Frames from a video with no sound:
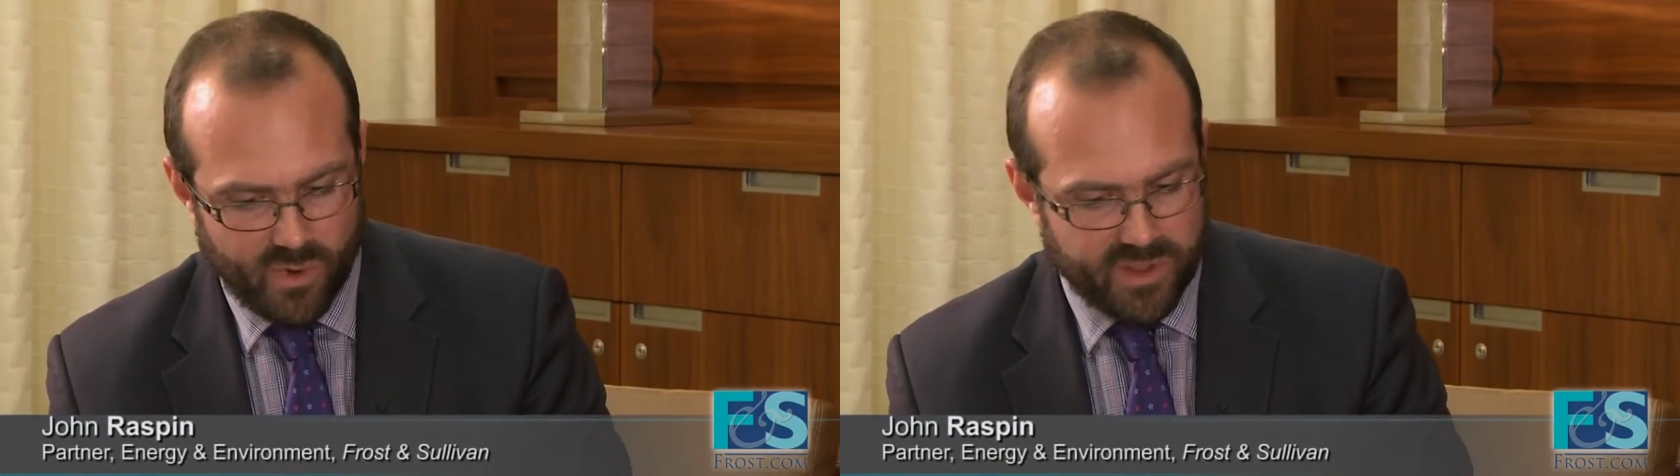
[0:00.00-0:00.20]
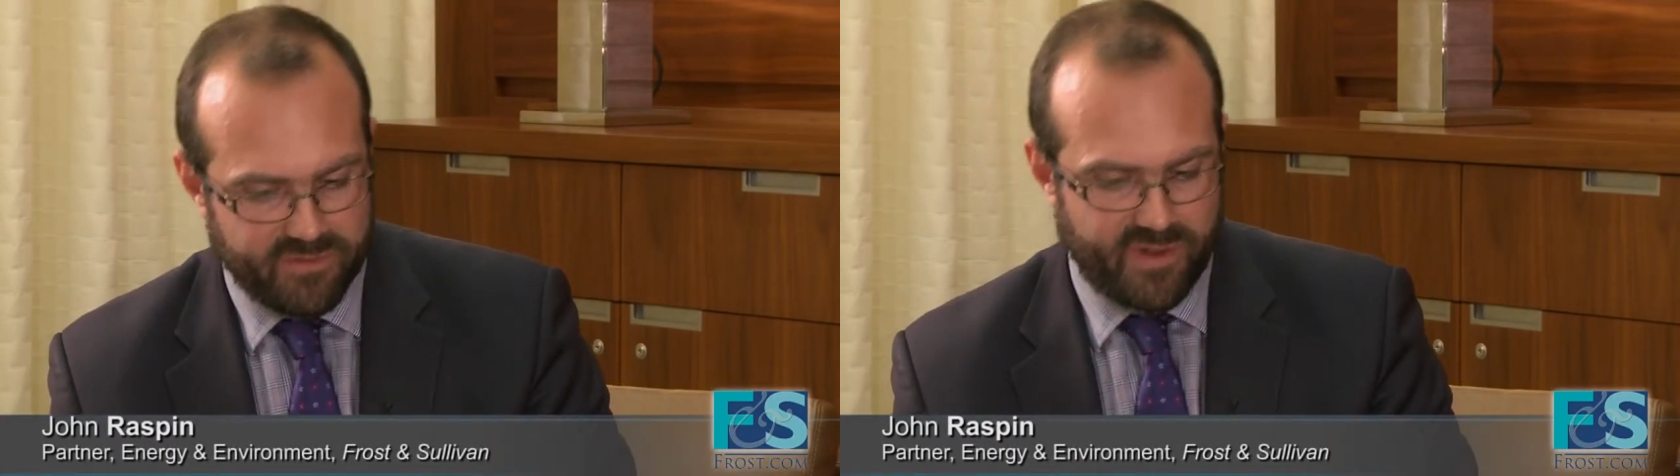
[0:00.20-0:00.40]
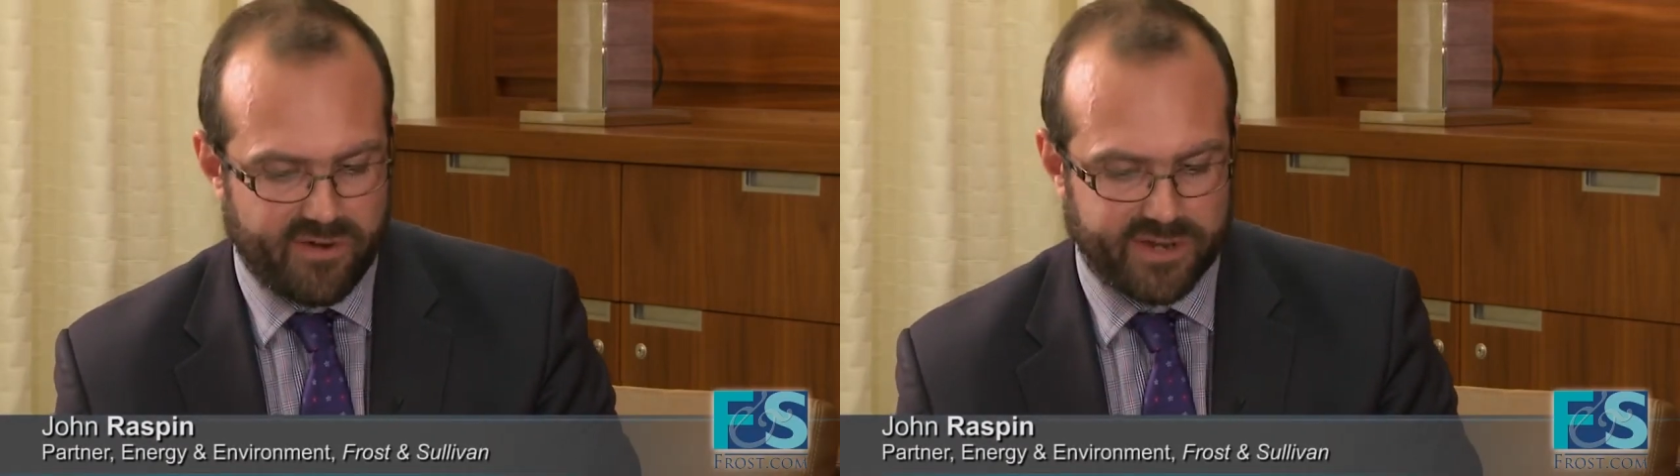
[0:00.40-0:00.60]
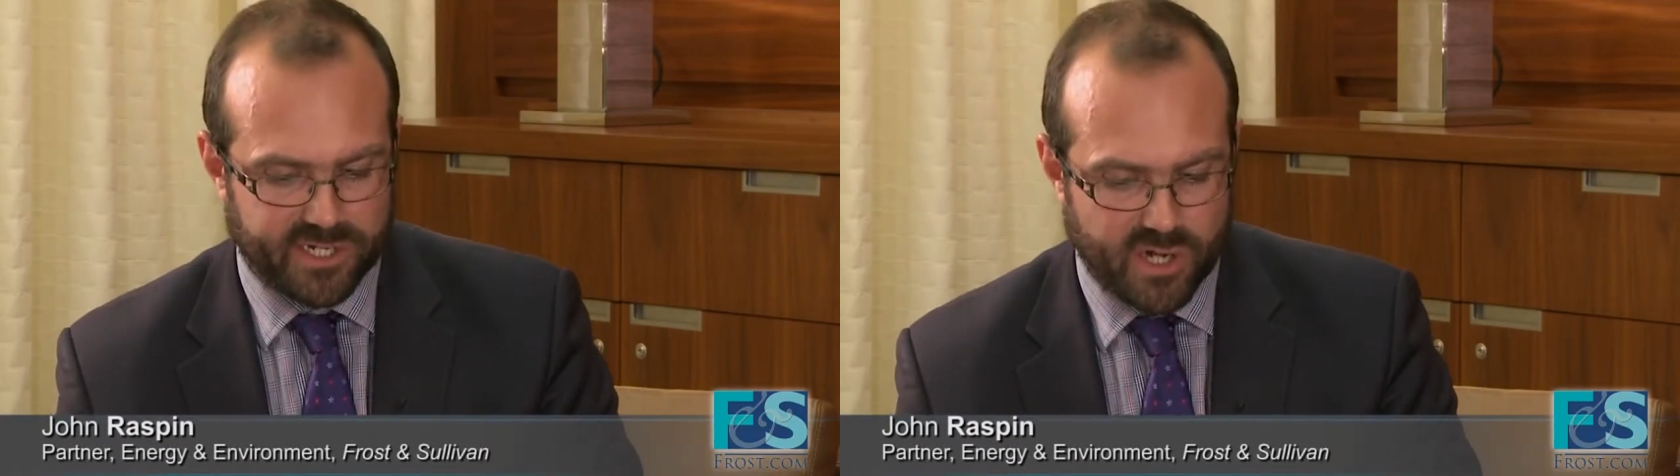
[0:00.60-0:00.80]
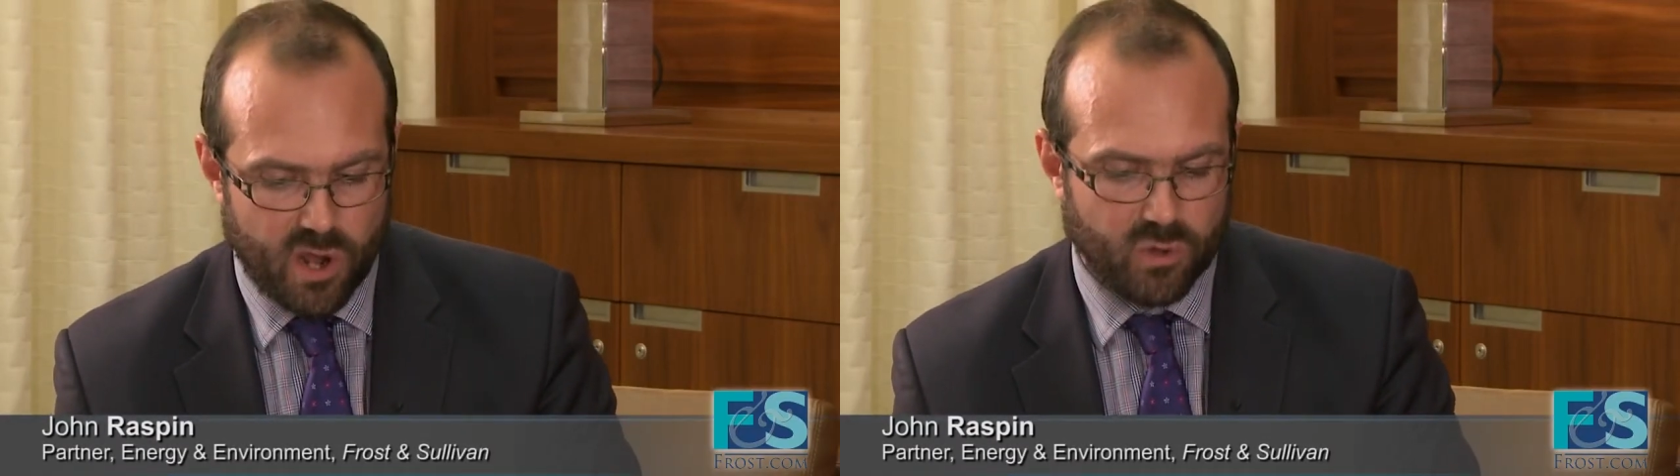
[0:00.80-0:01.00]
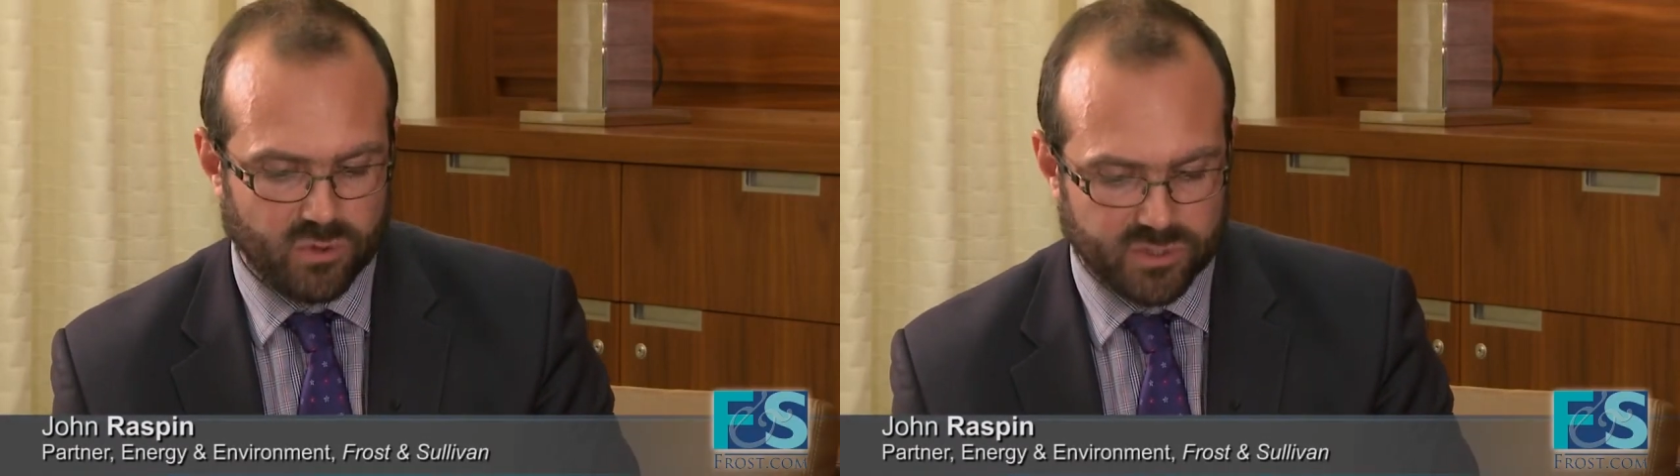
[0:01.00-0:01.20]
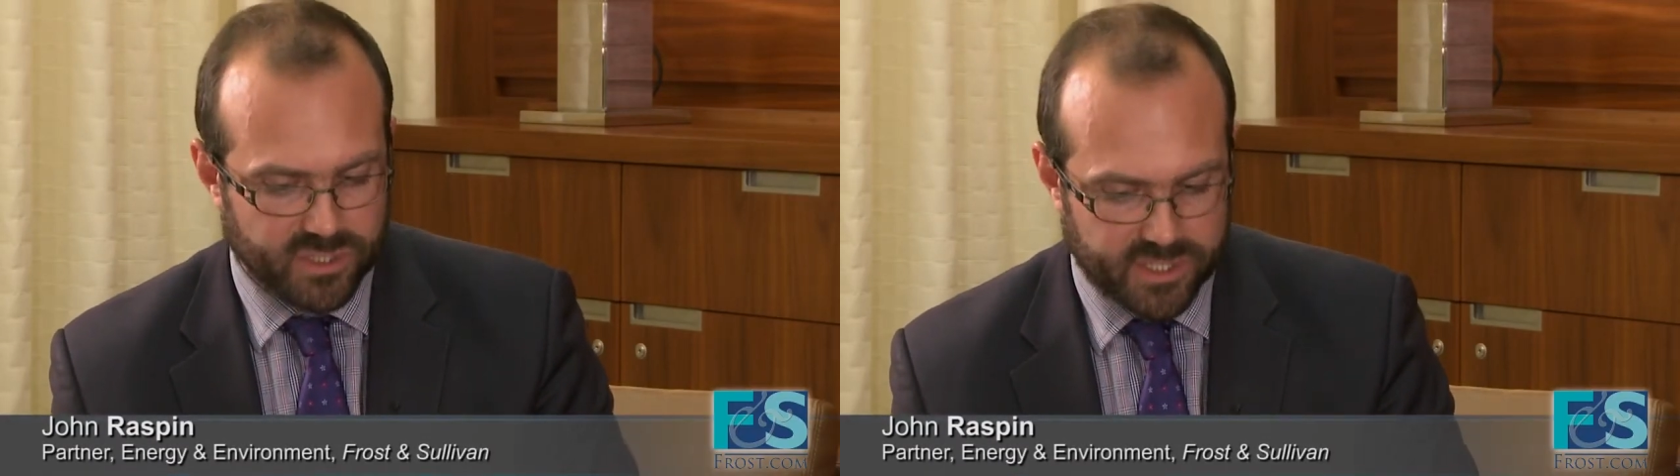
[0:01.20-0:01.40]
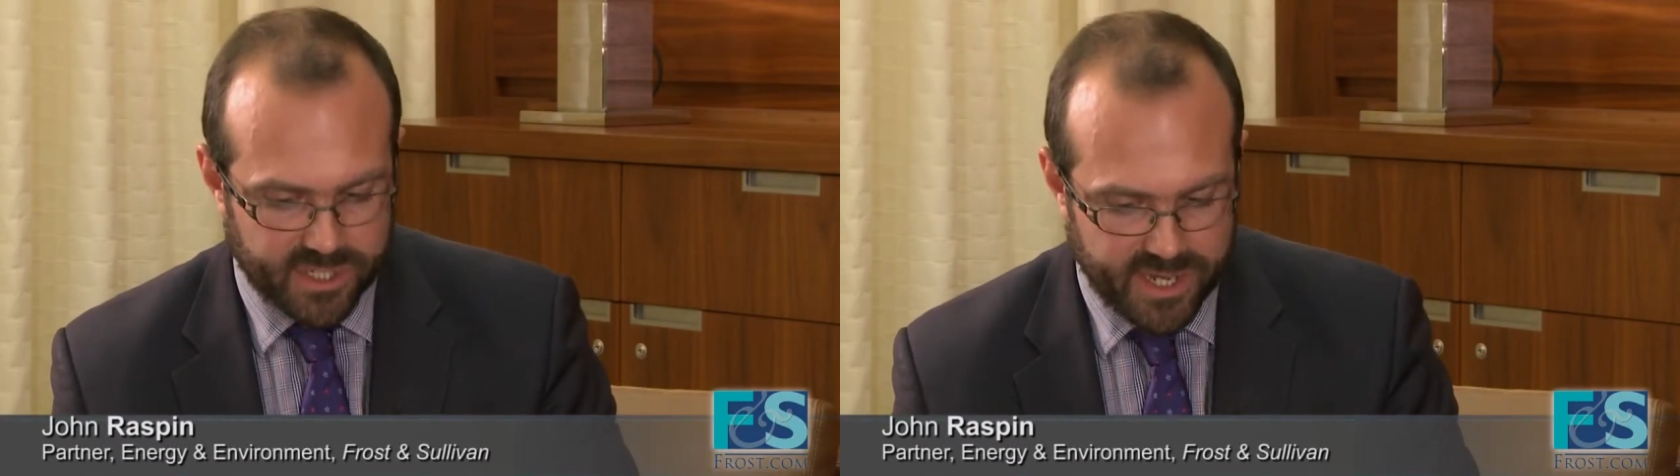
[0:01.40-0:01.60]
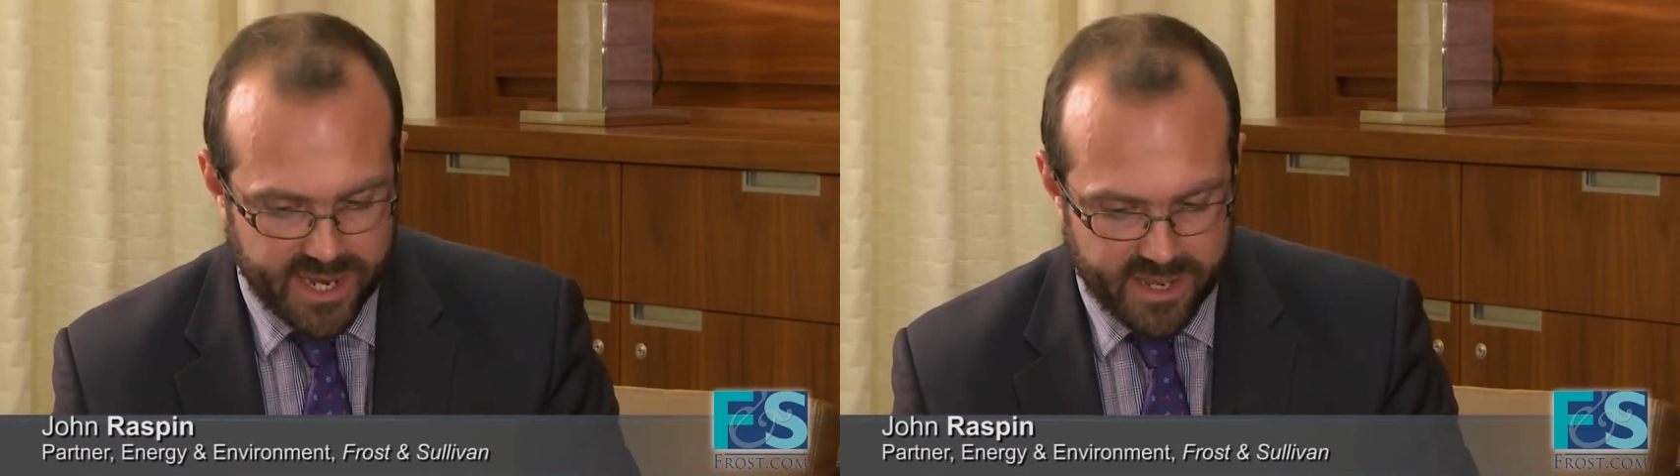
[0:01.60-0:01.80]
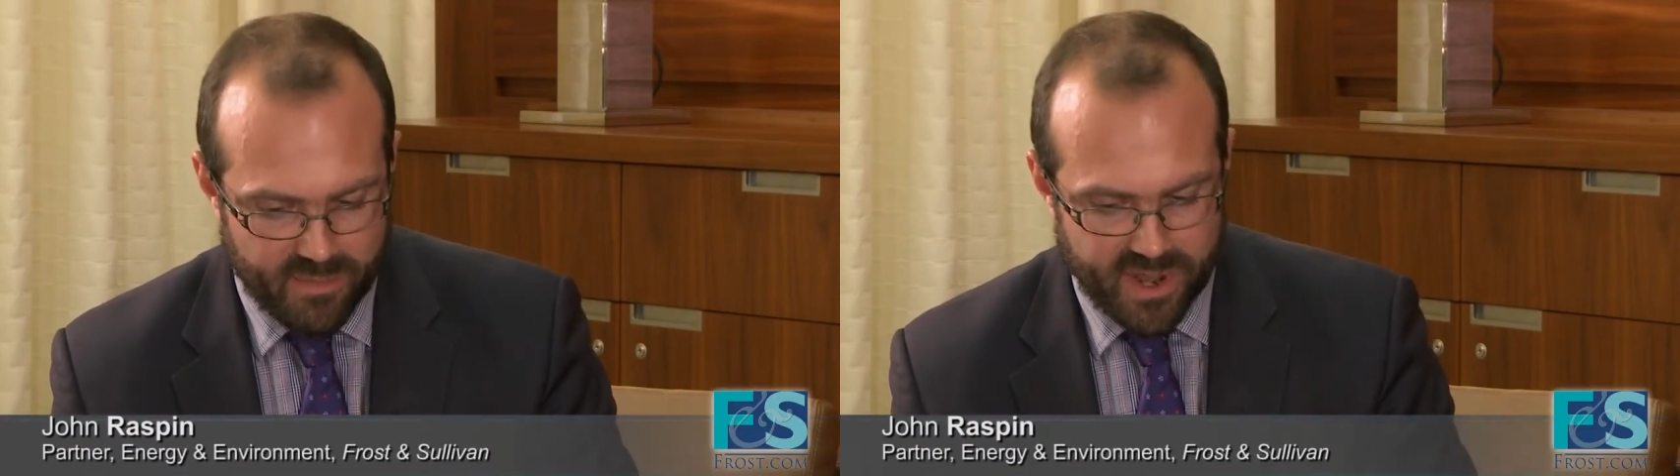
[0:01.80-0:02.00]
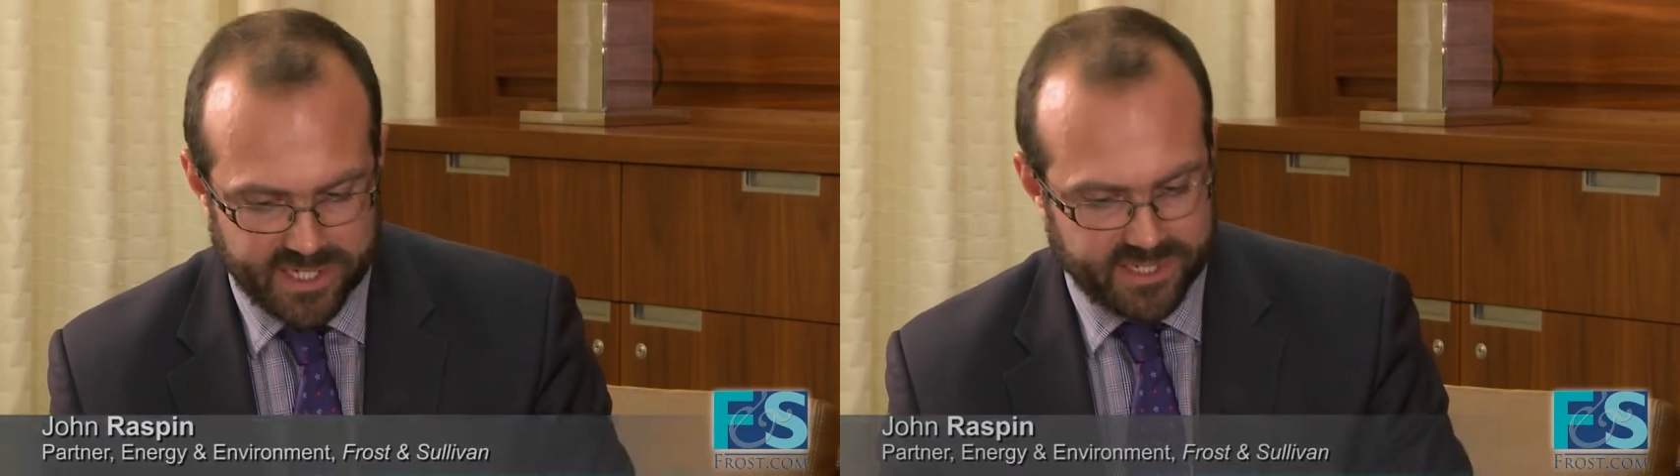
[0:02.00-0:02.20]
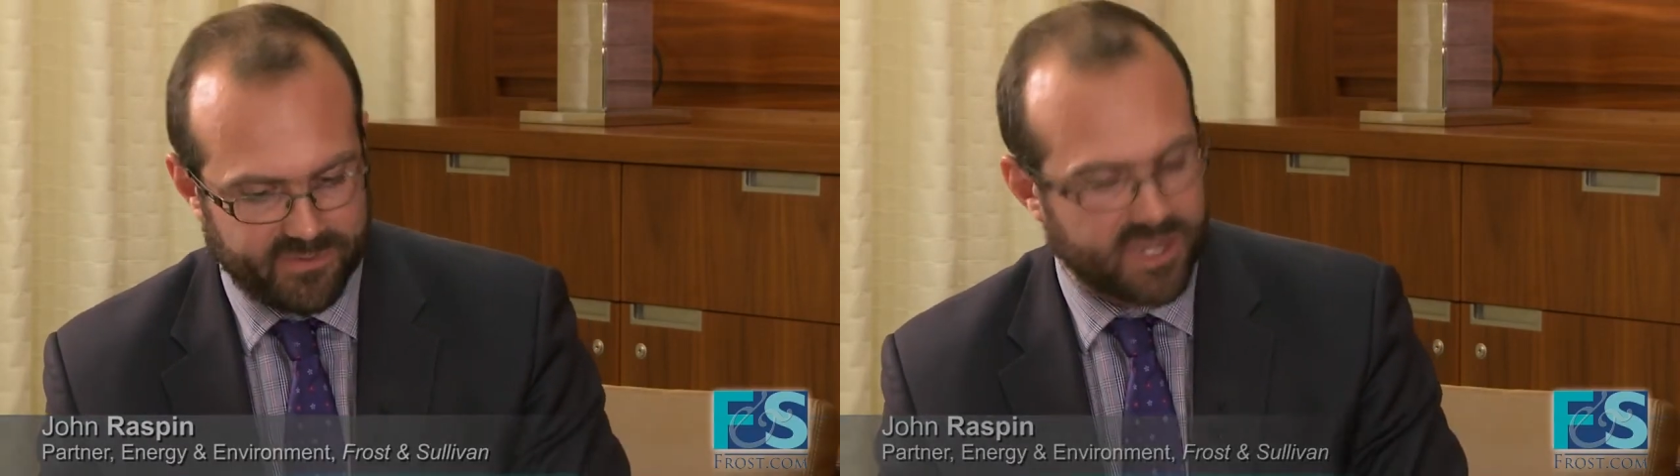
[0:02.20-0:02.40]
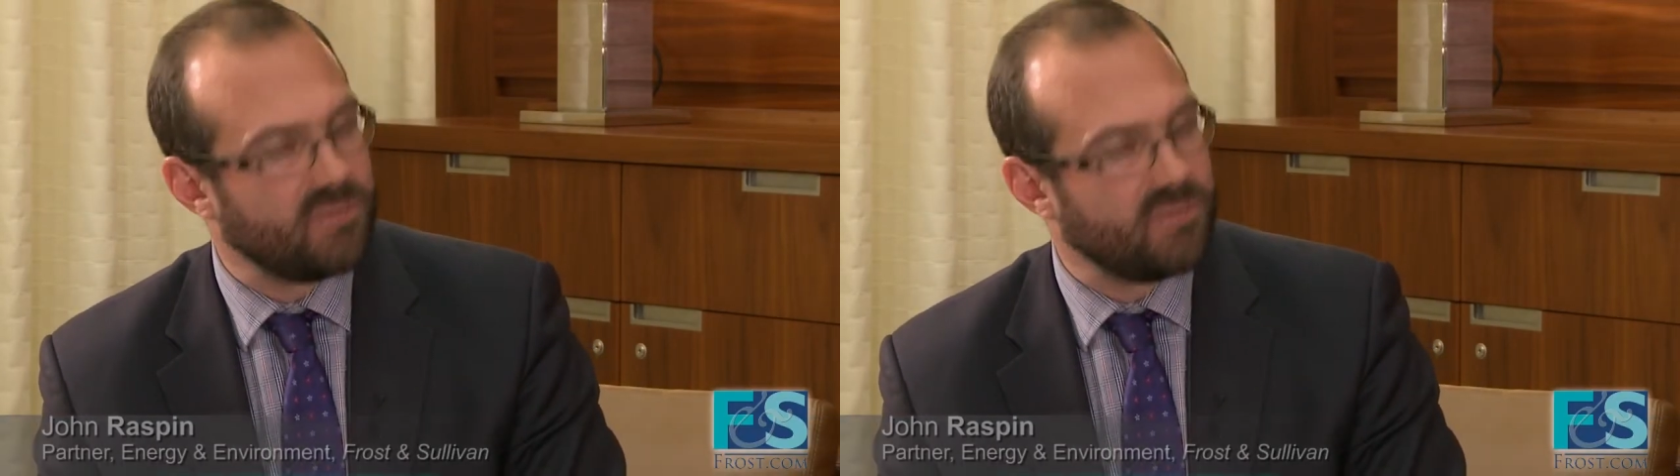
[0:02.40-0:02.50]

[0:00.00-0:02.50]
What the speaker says: what are the various goals in the minds of the